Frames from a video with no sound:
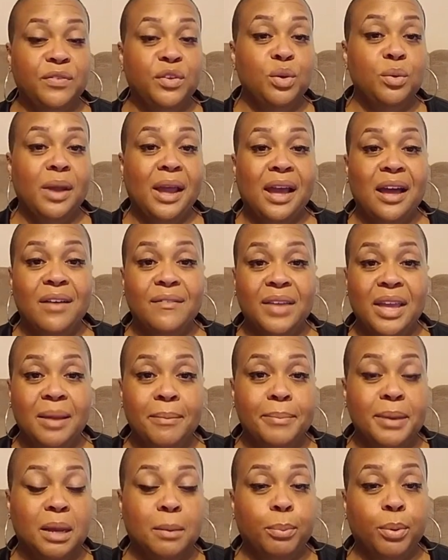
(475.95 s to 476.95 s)
if you have
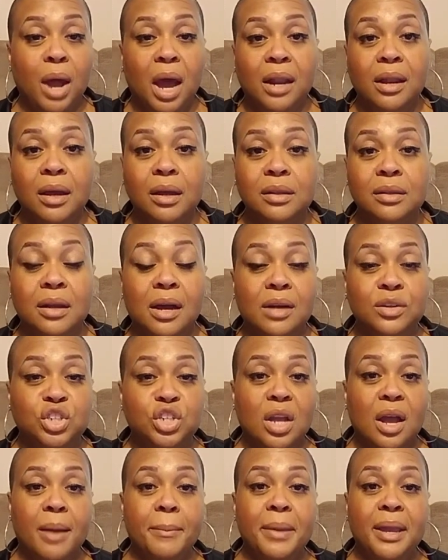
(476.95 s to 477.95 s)
a big product
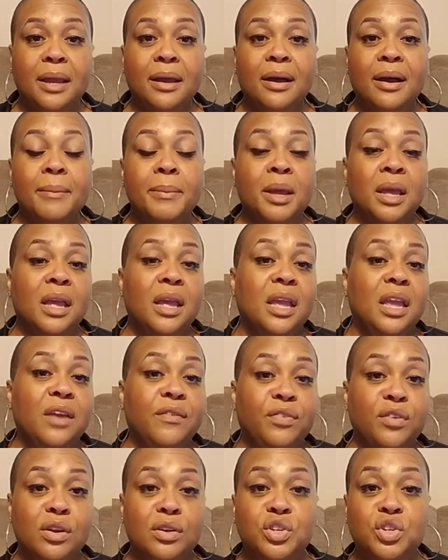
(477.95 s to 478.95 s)
launch coming up,
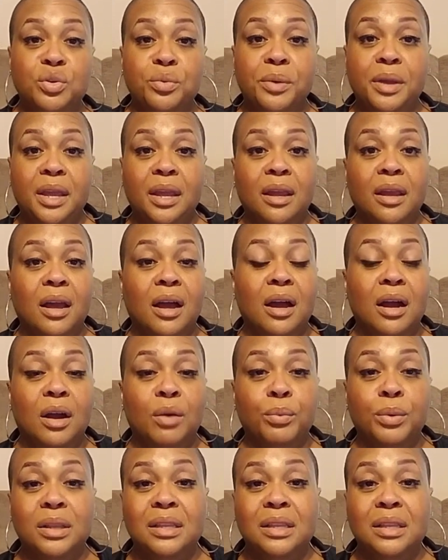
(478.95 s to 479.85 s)
if you're doing a